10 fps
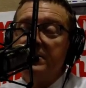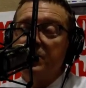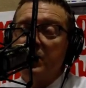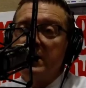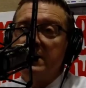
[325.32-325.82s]

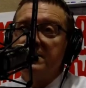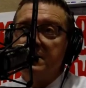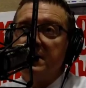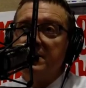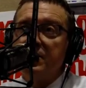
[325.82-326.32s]
Ticketmaster one is
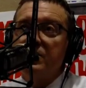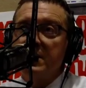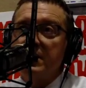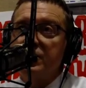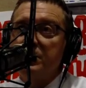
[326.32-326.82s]

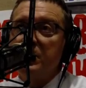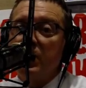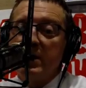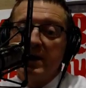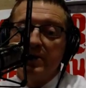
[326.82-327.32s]
certainly a legitimate
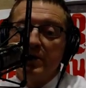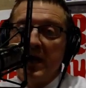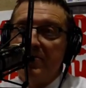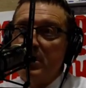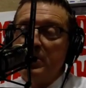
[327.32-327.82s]
one, and
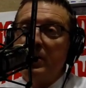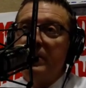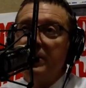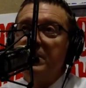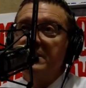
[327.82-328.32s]
we have people right
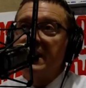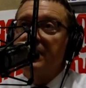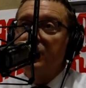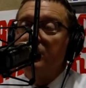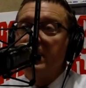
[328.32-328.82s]
here in the
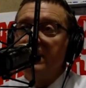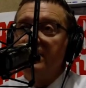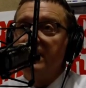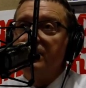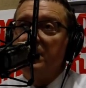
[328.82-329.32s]
Mid-South who have
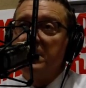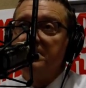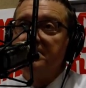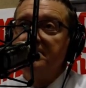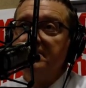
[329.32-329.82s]
benefited from it.